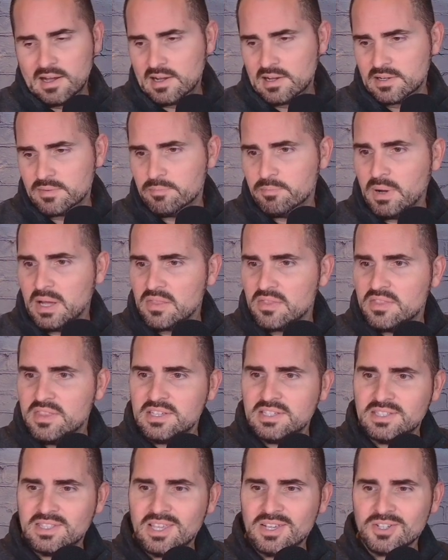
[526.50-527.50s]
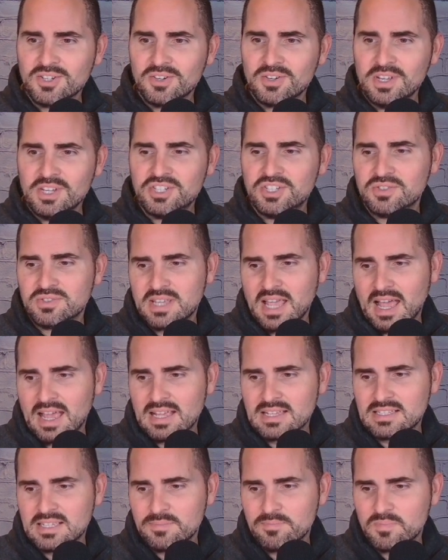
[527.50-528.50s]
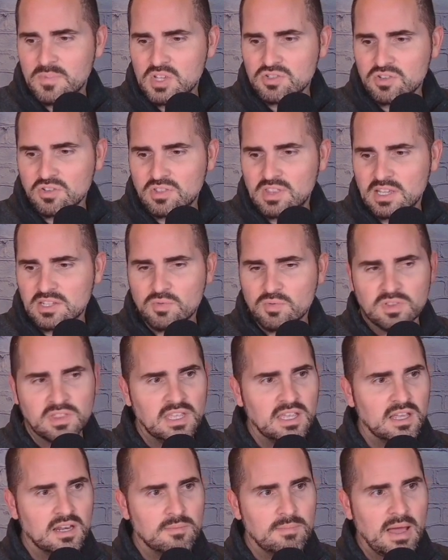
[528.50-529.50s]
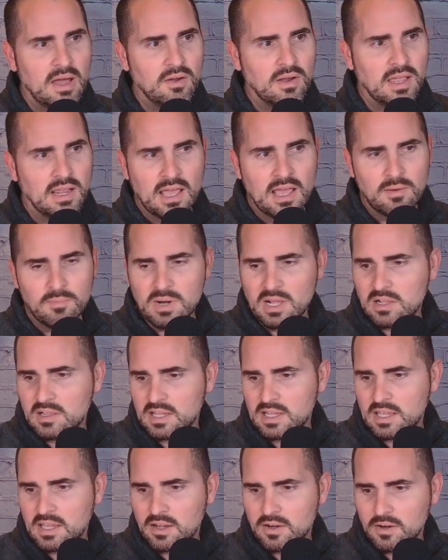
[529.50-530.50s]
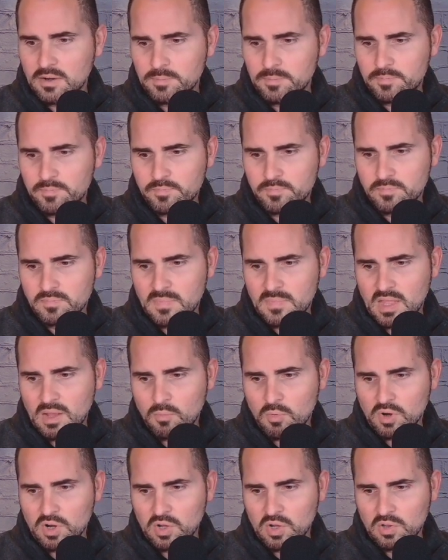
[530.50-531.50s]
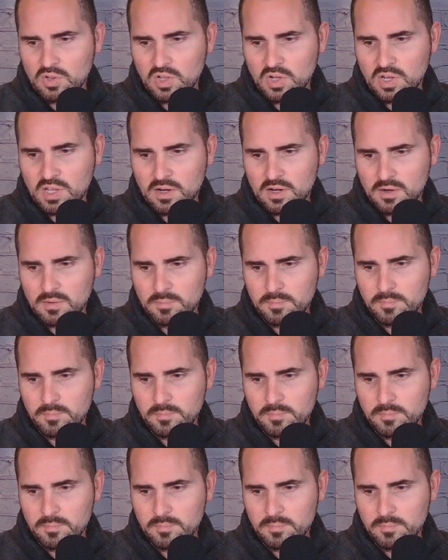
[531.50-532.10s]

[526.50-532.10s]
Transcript: But these are issues, guys. These are things we're thinking about. Okay, now I'm going to click here, and we're going to go look here.